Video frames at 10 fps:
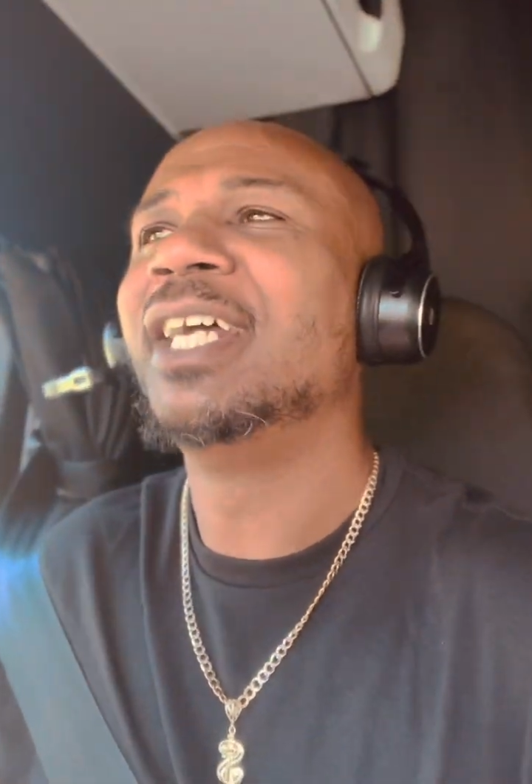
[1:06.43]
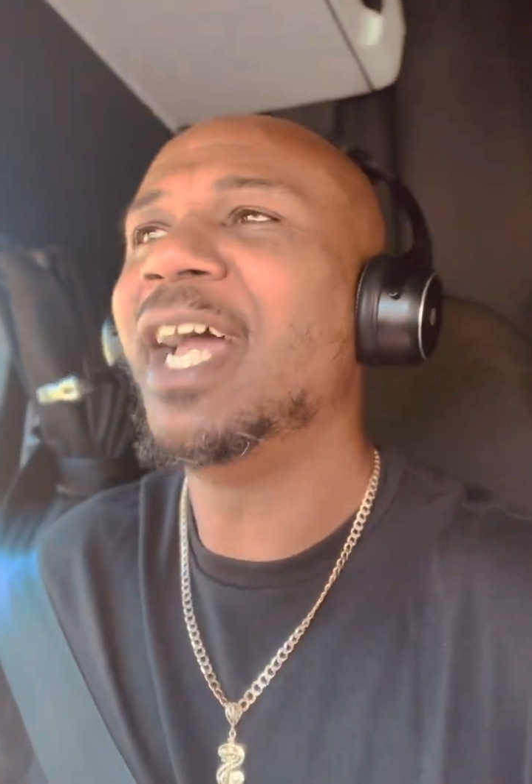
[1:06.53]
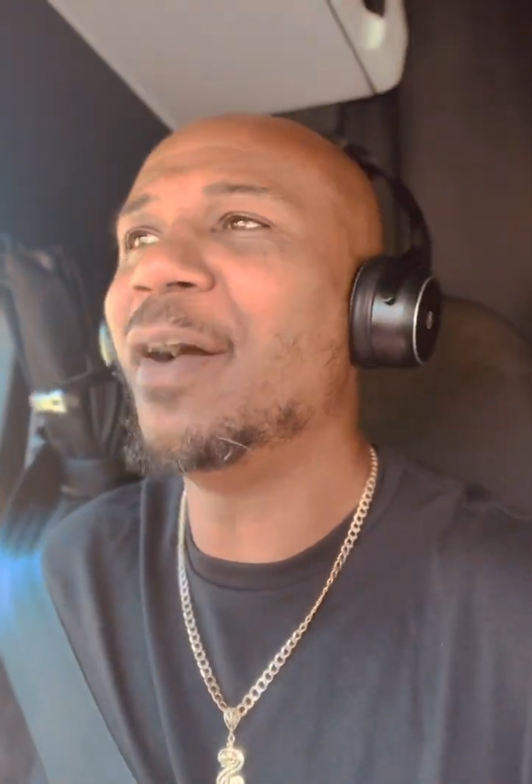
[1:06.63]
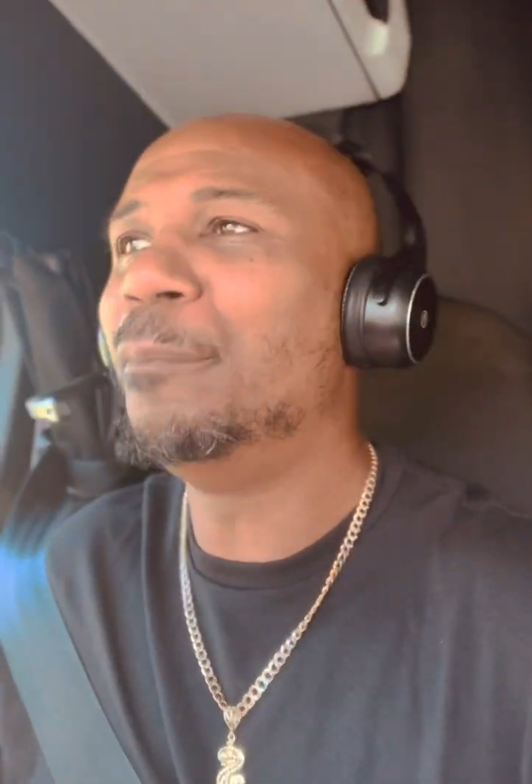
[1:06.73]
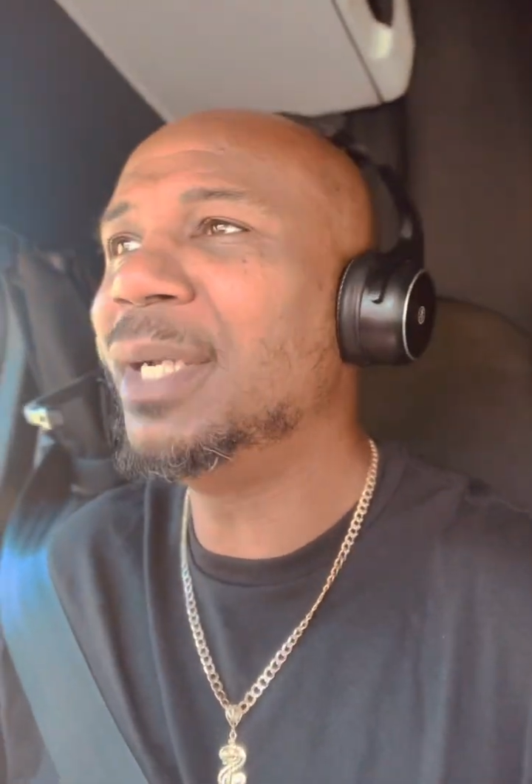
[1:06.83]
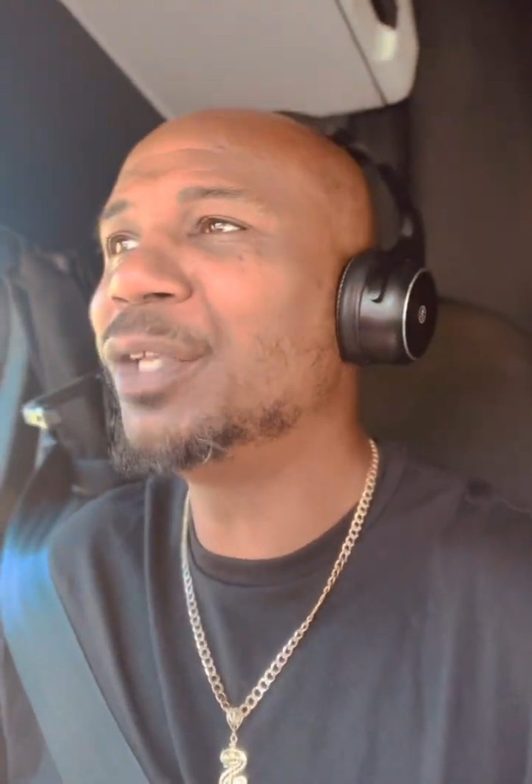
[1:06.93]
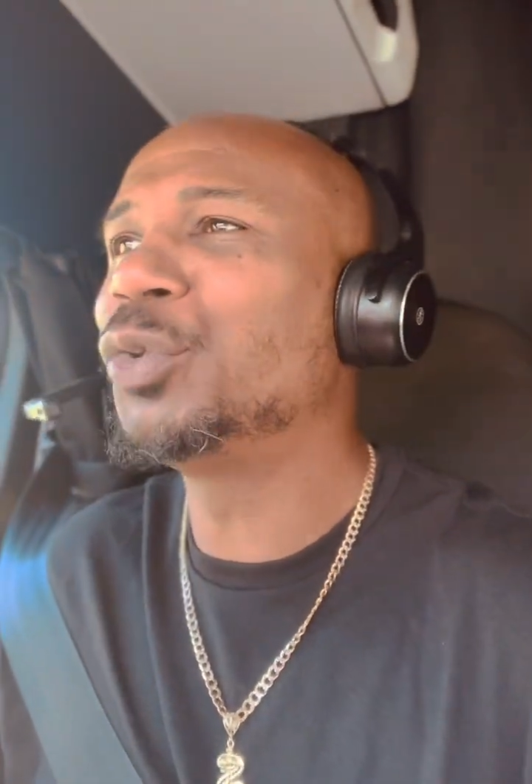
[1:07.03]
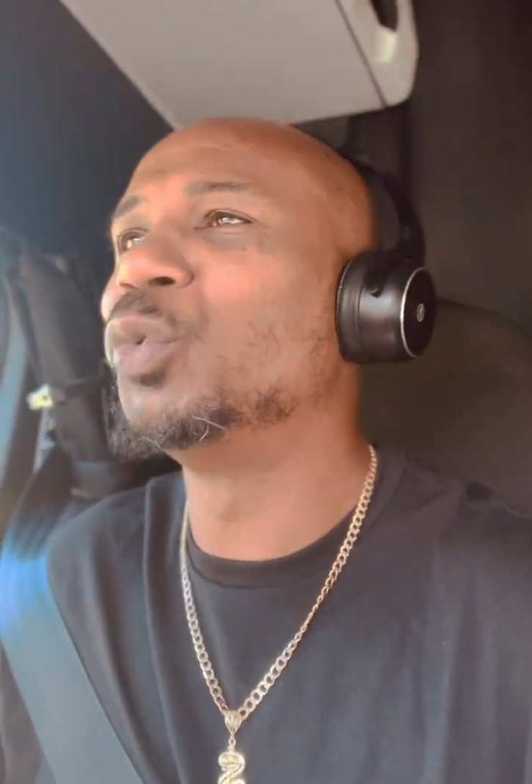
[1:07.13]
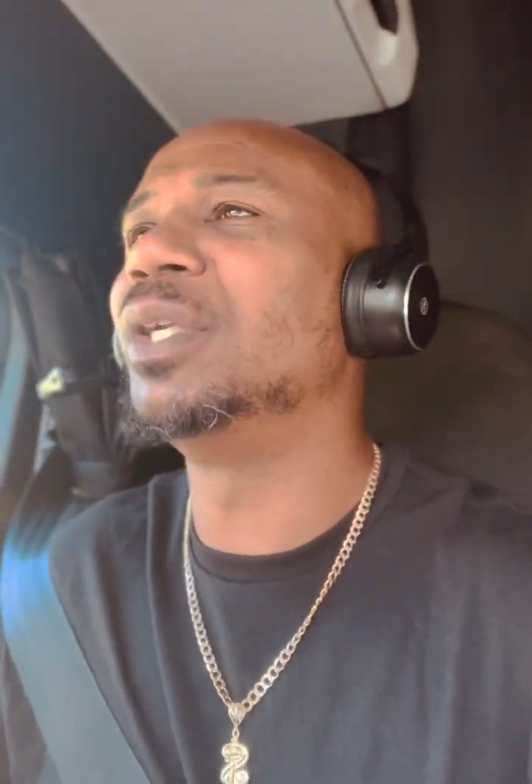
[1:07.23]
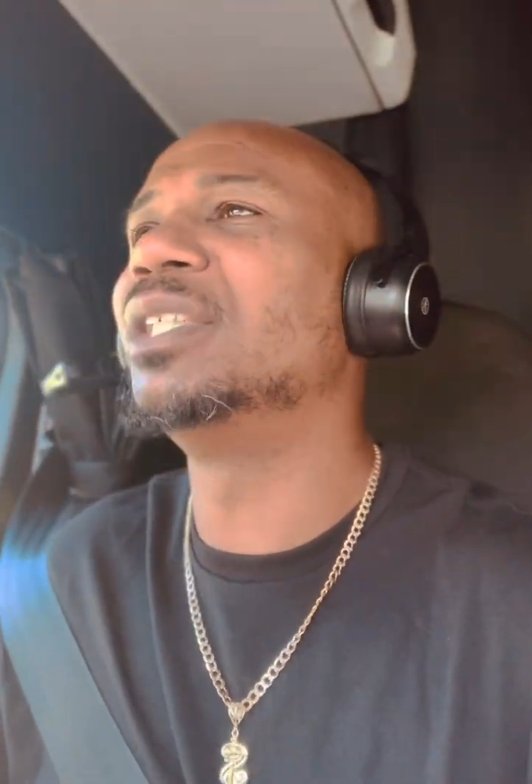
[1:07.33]
have been
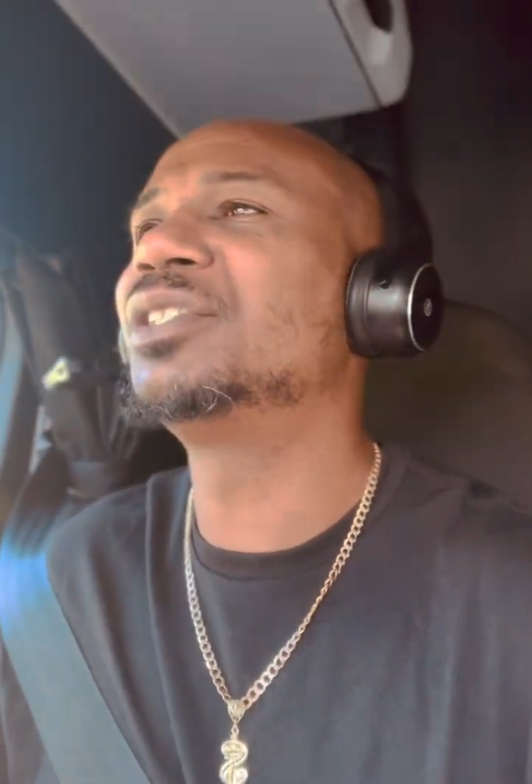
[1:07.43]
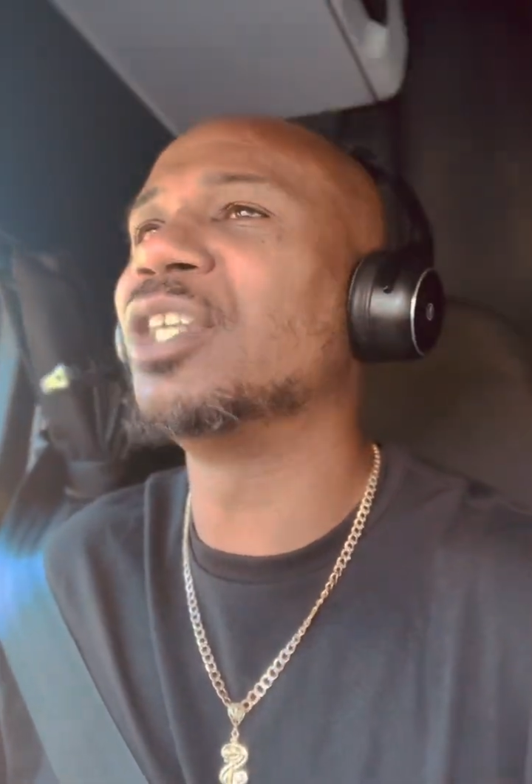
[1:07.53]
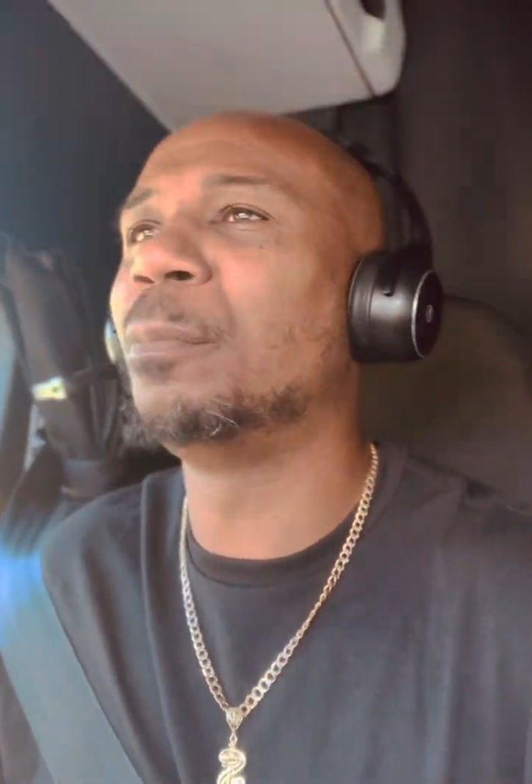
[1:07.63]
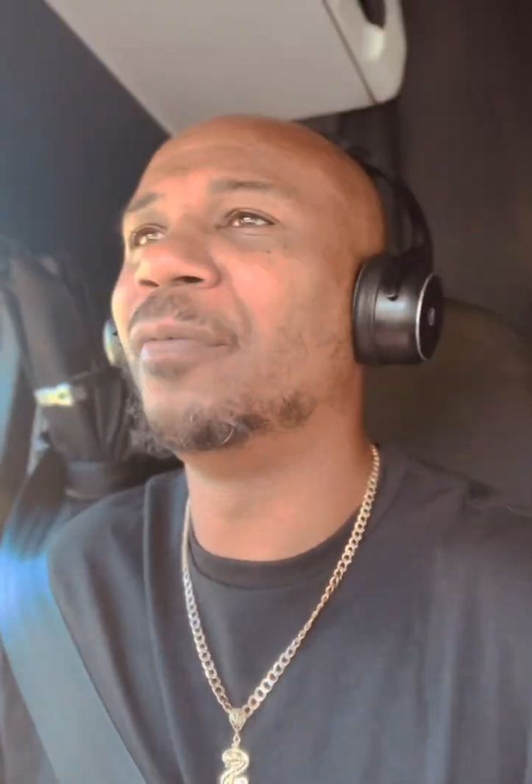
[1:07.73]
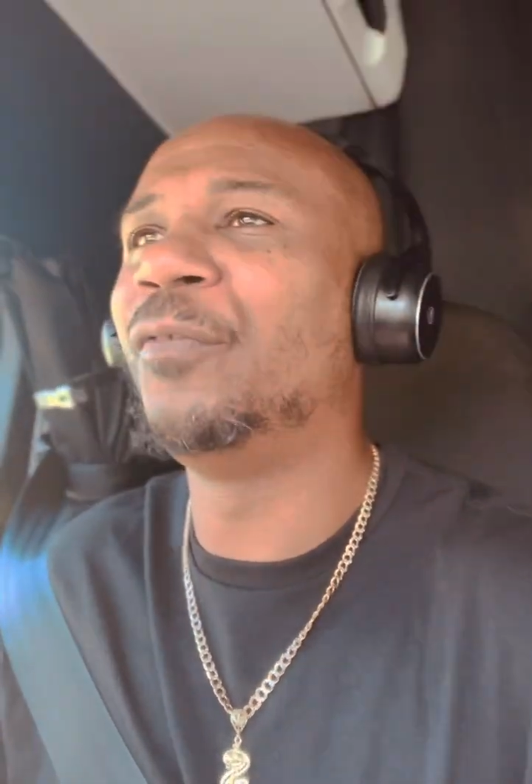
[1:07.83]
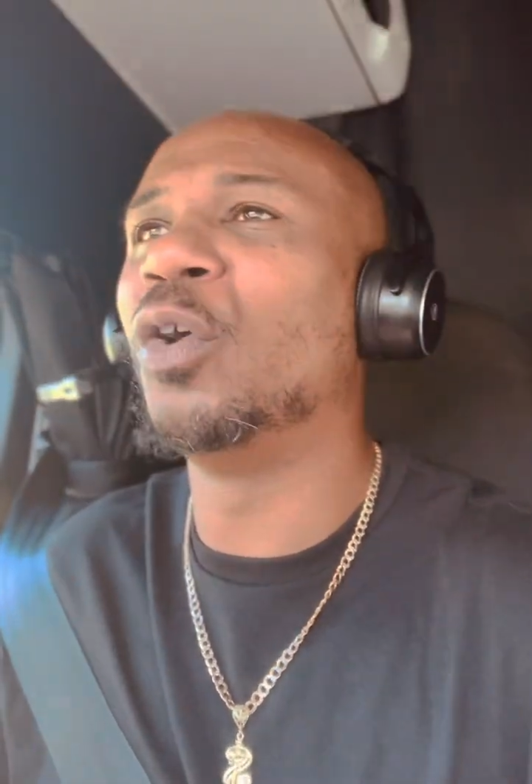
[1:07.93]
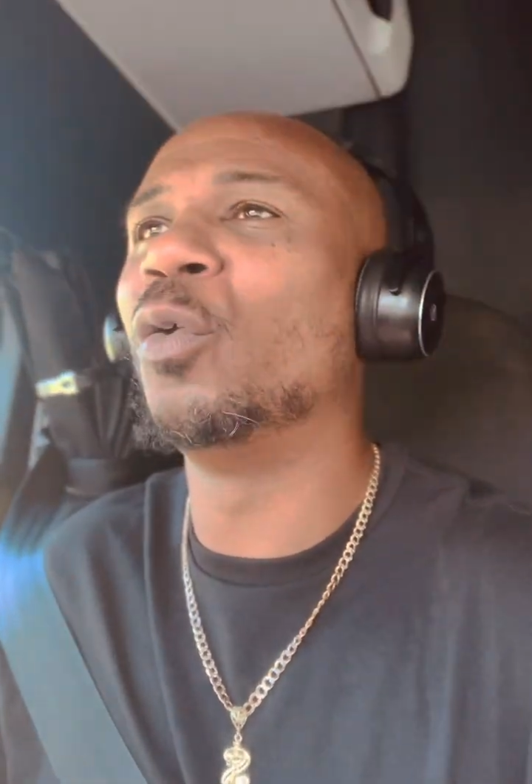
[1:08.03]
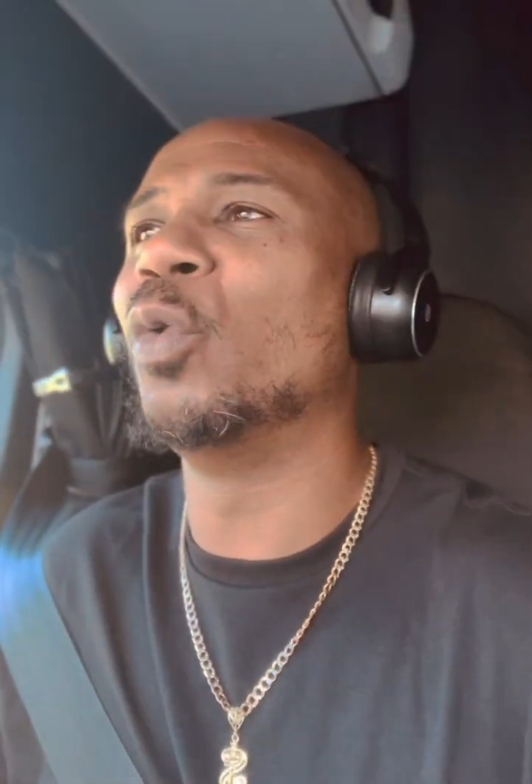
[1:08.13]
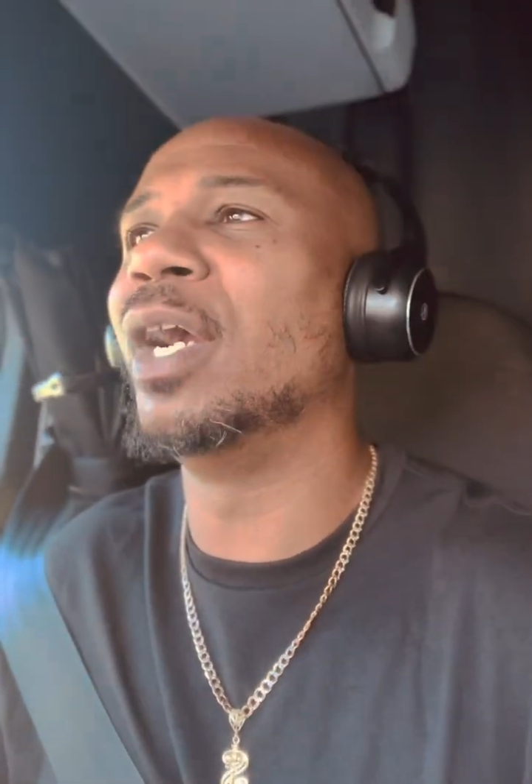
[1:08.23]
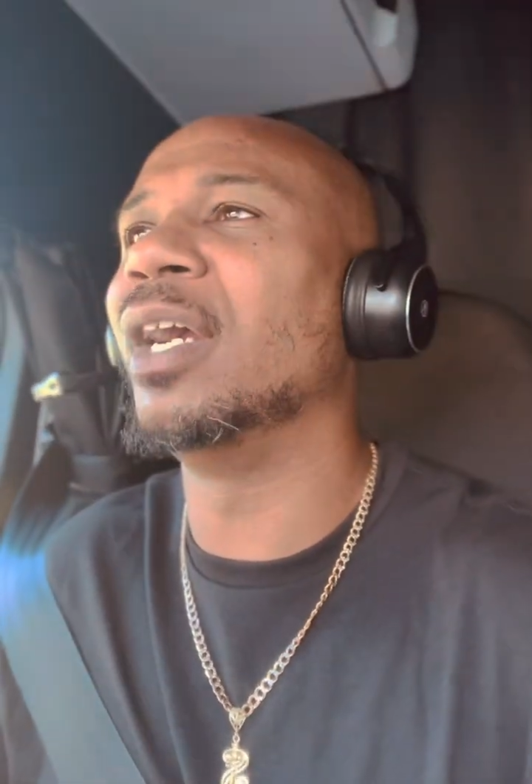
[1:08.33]
through this stuff before
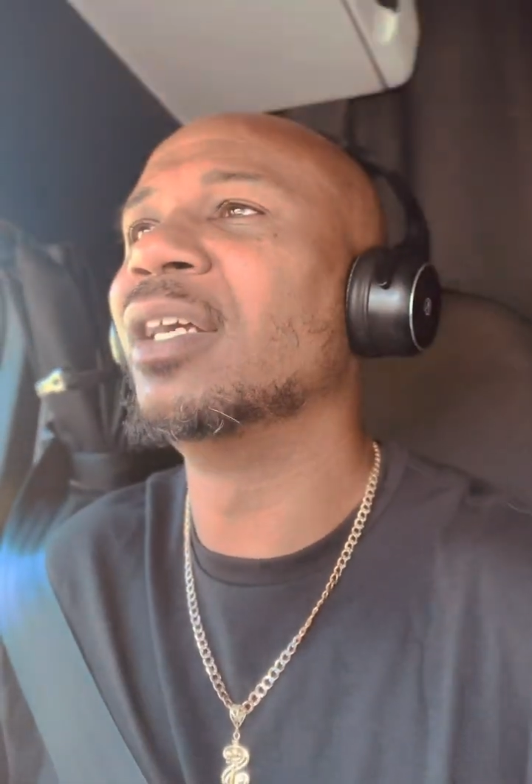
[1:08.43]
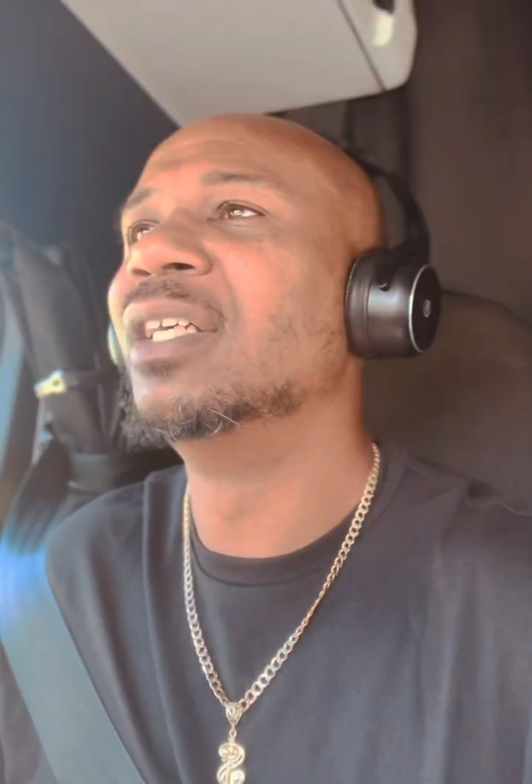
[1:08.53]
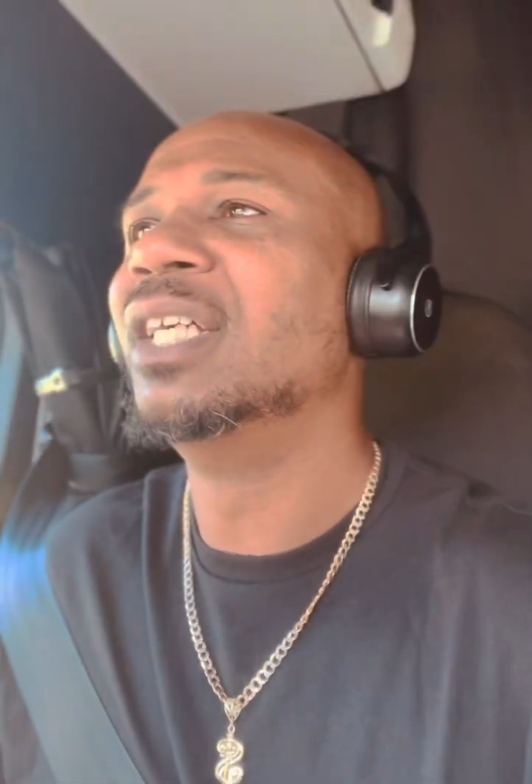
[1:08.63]
where